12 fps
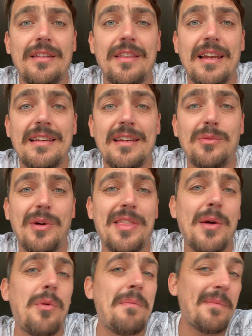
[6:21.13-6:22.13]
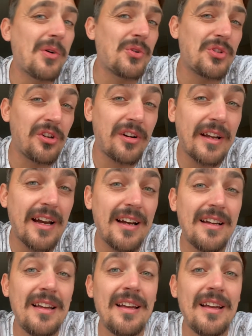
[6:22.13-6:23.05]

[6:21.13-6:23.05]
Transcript: they did when they were much younger.